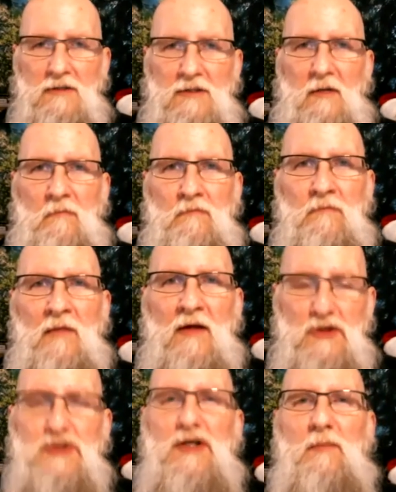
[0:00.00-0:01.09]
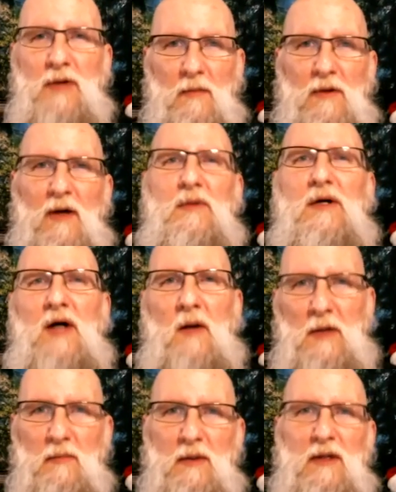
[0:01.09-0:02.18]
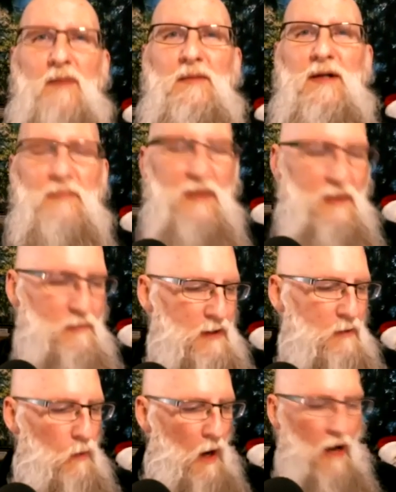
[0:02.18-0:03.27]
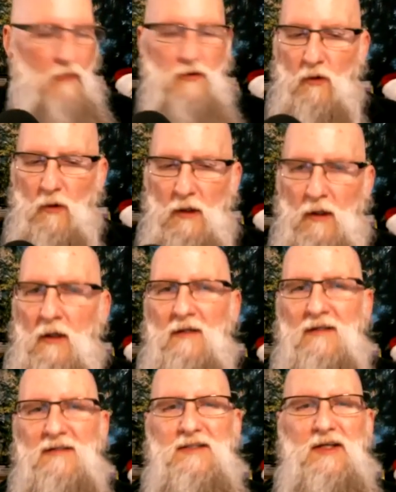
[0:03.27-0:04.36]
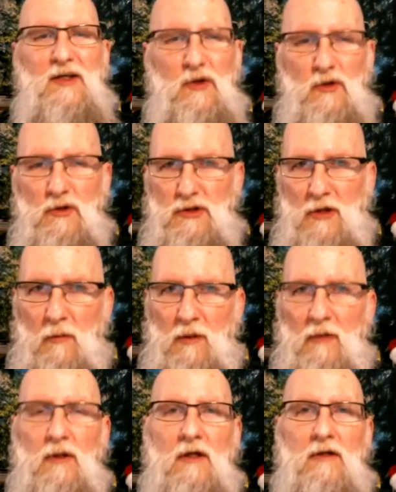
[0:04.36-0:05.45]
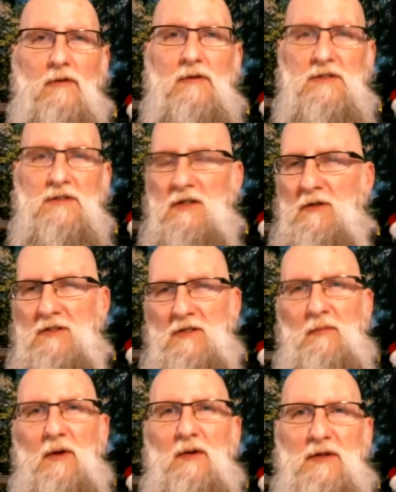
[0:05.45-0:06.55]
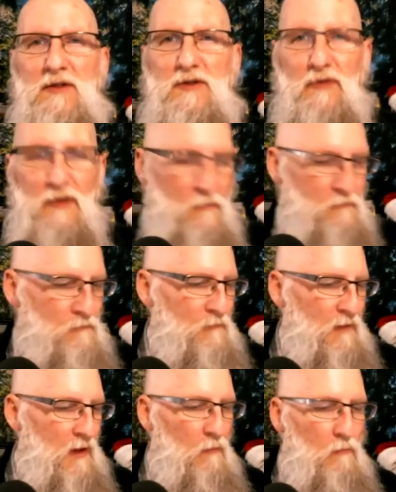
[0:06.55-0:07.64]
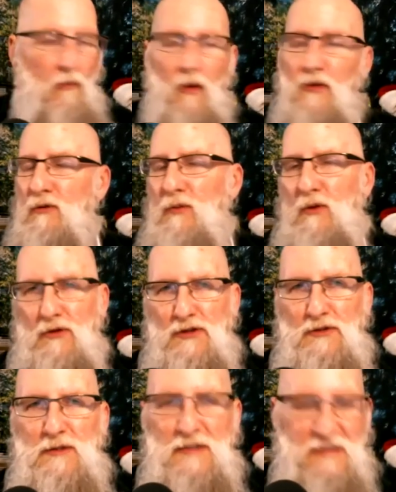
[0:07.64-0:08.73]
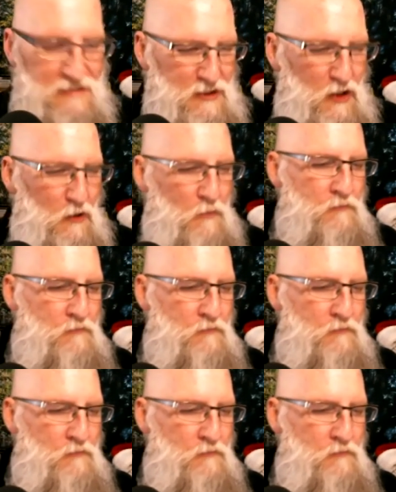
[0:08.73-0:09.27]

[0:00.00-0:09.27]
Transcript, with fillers: that just kept coming up and coming up and coming up. And I'm like, wow, you know what? This is a huge topic. We could do a series about this for multiple Christmases. So